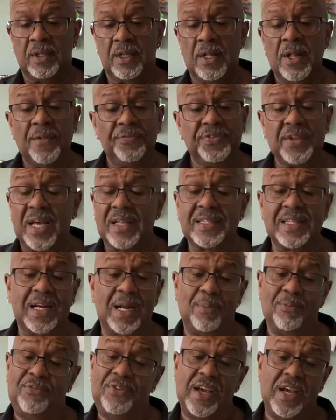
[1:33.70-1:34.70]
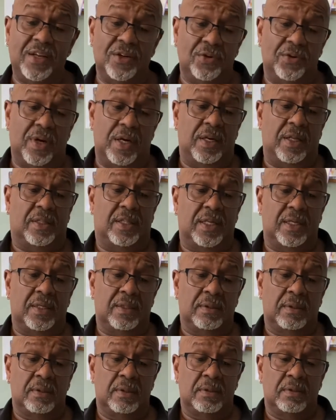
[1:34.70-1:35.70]
Not that I'm vain or anything.
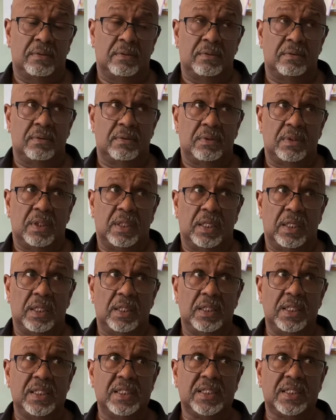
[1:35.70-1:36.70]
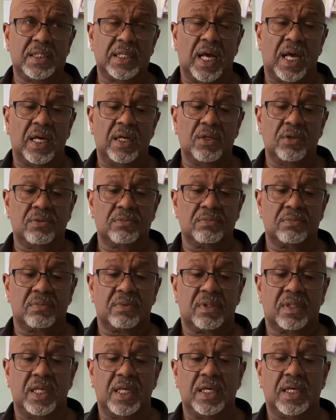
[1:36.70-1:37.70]
At least I don't
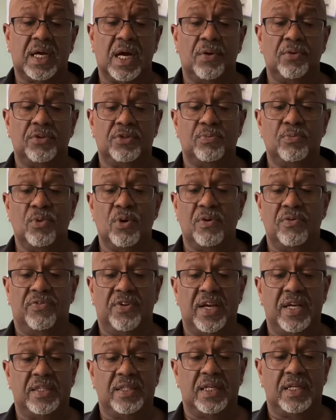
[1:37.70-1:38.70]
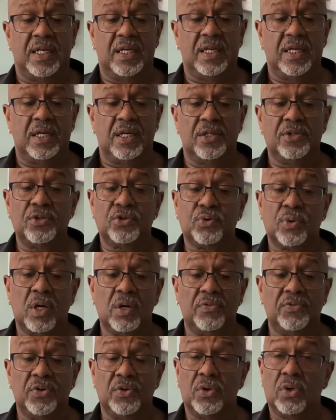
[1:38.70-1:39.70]
think I was more vain than any other
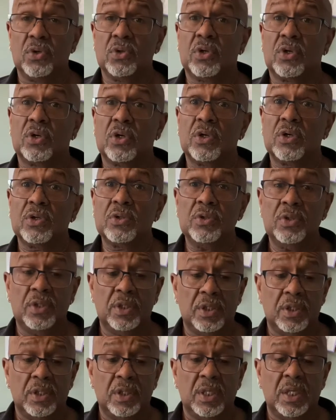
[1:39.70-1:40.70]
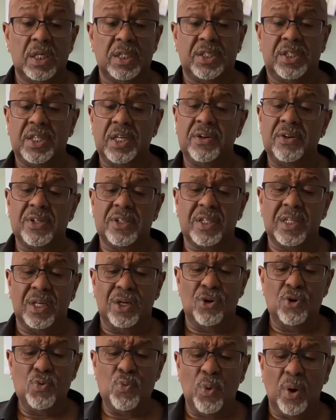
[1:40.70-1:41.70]
12-year-old girl. Seriously, who
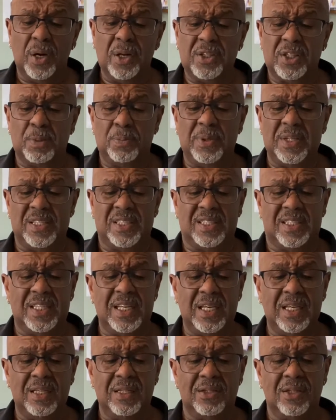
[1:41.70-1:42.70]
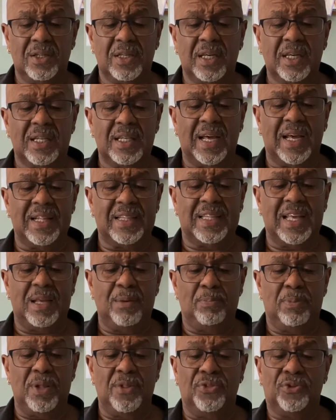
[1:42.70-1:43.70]
wanted to be seen looking like they'd
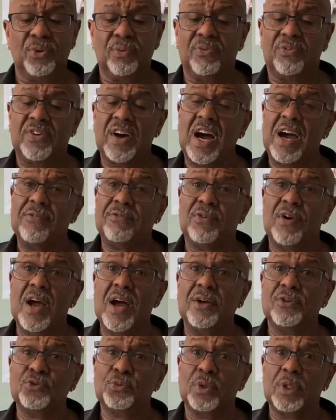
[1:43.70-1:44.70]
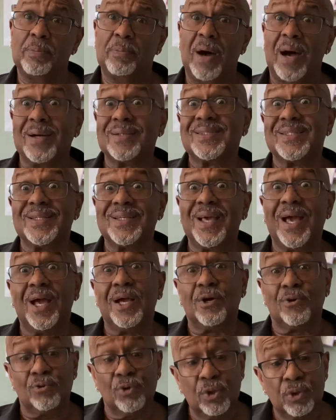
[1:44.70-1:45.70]
been through 5 rounds with a boxing
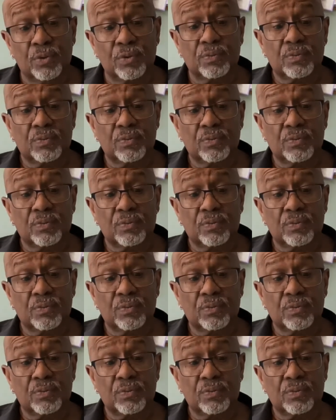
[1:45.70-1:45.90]
kangaroo?